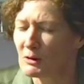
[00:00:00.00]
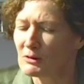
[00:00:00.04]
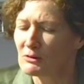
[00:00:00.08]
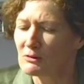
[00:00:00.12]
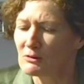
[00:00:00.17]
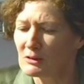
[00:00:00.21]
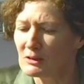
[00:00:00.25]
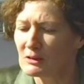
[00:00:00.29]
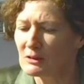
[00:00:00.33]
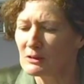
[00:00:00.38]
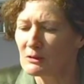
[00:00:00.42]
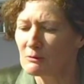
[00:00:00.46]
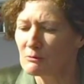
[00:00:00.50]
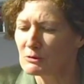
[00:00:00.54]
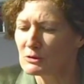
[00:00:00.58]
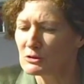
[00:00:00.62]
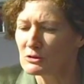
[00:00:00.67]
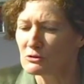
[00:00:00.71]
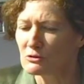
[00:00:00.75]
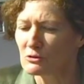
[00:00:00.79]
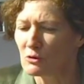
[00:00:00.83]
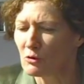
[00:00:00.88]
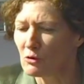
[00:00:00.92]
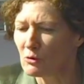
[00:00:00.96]
I think he
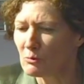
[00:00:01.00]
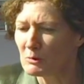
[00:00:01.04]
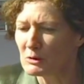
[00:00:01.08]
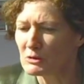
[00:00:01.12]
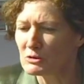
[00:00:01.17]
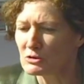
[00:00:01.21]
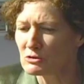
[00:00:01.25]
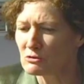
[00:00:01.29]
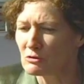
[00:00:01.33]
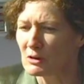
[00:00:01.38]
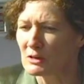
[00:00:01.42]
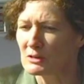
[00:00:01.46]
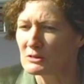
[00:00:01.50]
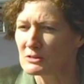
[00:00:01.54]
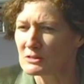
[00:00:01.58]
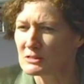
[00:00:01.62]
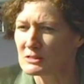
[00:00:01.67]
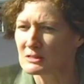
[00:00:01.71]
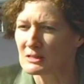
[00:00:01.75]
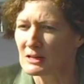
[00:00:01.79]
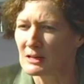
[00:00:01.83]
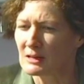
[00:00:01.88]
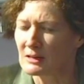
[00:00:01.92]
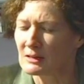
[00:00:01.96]
was almost trying to
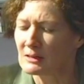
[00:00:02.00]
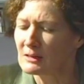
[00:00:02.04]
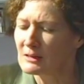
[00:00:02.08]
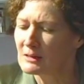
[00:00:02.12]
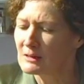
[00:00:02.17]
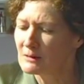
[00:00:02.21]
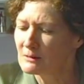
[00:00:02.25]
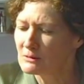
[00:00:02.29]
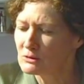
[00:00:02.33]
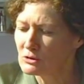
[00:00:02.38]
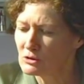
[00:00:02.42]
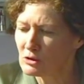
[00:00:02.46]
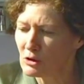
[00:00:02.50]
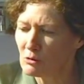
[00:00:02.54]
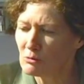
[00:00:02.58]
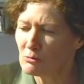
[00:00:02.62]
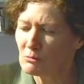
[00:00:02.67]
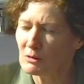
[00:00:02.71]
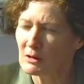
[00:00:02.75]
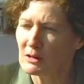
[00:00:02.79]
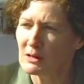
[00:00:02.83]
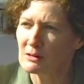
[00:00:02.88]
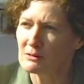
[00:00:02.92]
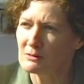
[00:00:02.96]
say,
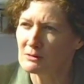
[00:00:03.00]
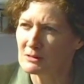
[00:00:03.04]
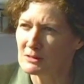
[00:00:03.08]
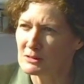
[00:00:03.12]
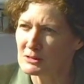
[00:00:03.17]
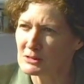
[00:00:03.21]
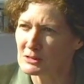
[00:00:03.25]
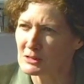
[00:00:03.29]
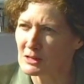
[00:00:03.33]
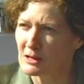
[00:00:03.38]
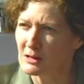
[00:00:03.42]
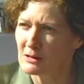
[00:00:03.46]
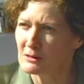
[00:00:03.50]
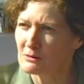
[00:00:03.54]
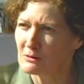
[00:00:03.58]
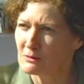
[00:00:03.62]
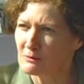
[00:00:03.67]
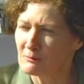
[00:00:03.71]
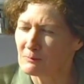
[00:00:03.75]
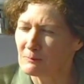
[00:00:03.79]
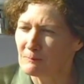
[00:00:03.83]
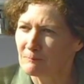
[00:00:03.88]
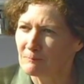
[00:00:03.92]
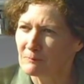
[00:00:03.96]
don't let these kind
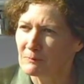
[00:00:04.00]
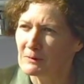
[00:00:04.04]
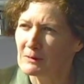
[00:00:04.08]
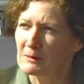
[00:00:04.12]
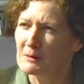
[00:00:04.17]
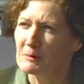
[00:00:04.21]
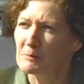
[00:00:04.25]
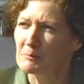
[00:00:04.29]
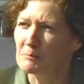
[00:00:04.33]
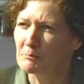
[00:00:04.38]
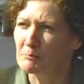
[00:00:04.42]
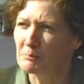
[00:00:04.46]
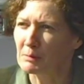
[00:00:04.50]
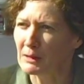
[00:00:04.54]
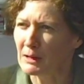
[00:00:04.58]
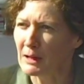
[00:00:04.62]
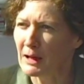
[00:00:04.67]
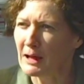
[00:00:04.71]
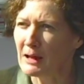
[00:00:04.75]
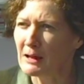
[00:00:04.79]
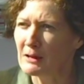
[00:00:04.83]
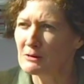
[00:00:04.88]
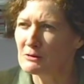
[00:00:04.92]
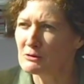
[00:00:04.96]
of
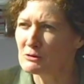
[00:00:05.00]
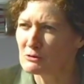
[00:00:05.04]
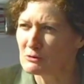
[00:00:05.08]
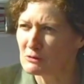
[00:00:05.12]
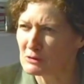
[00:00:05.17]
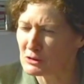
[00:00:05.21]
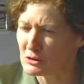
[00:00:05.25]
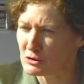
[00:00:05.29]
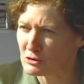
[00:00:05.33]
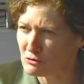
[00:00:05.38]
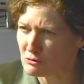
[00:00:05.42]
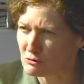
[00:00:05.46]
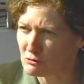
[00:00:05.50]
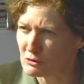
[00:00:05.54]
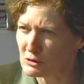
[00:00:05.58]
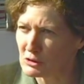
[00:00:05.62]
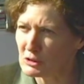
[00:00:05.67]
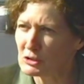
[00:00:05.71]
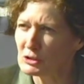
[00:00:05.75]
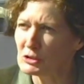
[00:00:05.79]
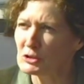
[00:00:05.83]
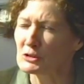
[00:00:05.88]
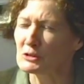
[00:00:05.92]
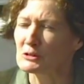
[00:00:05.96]
bland, these
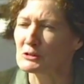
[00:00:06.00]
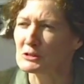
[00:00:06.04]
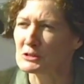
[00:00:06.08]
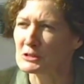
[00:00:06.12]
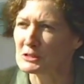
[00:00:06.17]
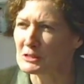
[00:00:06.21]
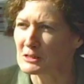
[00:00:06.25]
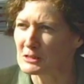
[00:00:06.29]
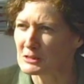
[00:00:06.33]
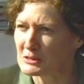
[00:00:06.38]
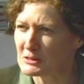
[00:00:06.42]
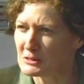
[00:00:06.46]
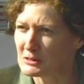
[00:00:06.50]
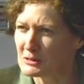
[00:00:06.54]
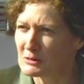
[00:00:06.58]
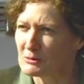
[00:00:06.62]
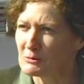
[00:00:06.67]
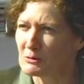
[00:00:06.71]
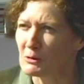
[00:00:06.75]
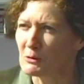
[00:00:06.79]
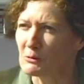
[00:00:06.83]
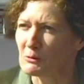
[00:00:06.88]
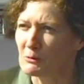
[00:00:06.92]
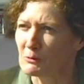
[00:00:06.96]
traditions that, you
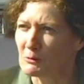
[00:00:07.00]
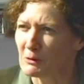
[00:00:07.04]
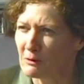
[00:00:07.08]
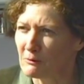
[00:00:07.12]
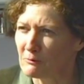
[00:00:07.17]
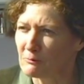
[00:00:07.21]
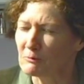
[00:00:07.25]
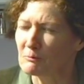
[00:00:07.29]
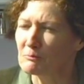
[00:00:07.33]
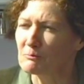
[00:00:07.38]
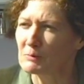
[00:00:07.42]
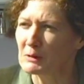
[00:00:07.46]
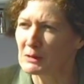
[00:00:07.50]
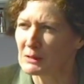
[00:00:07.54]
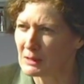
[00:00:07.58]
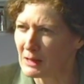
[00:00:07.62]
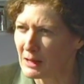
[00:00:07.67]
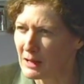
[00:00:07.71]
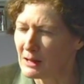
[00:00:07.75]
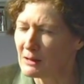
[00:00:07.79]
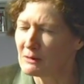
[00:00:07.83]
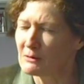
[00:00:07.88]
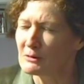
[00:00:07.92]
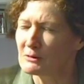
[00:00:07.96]
know, have been
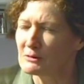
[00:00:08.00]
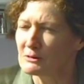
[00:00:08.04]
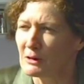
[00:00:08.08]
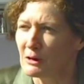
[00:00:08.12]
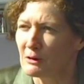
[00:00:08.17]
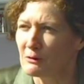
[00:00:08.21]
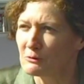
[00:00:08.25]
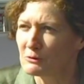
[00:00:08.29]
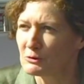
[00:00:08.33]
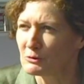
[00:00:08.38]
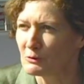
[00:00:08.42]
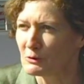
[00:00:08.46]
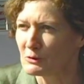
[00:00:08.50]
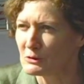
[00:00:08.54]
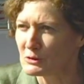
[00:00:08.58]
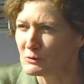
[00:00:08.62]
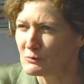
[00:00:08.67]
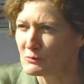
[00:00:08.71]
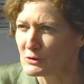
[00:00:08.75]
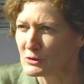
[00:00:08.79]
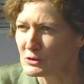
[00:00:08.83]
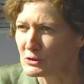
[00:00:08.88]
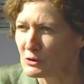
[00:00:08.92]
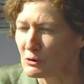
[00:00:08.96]
handed down to us
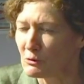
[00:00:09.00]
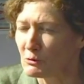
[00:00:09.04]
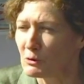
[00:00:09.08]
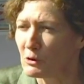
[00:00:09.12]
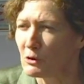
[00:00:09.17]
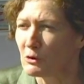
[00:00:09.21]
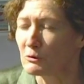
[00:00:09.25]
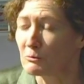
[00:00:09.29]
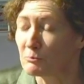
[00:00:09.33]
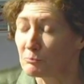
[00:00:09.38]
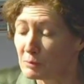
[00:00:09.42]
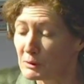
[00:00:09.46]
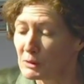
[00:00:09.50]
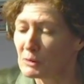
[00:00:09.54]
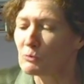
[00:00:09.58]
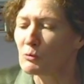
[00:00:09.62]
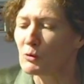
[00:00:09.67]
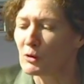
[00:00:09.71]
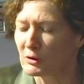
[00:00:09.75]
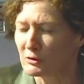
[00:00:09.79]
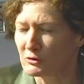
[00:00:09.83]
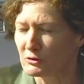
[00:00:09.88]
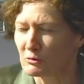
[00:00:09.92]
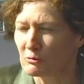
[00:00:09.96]
for so long, be
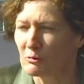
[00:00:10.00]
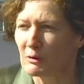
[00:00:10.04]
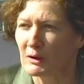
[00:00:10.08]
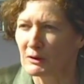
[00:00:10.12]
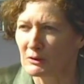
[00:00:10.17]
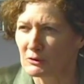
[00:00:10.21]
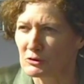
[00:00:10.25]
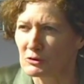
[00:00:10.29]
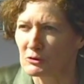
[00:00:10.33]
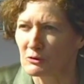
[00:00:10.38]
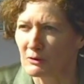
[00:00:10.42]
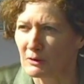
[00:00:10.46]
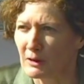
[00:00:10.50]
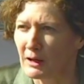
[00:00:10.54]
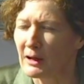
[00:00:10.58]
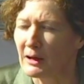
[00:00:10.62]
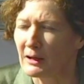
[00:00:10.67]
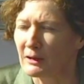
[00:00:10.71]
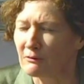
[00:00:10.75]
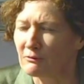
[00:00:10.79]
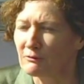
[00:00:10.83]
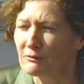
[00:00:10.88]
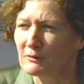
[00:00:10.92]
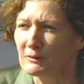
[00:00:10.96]
what direct your
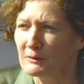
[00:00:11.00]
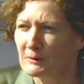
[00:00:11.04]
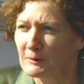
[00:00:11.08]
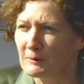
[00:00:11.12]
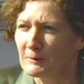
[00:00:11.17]
life.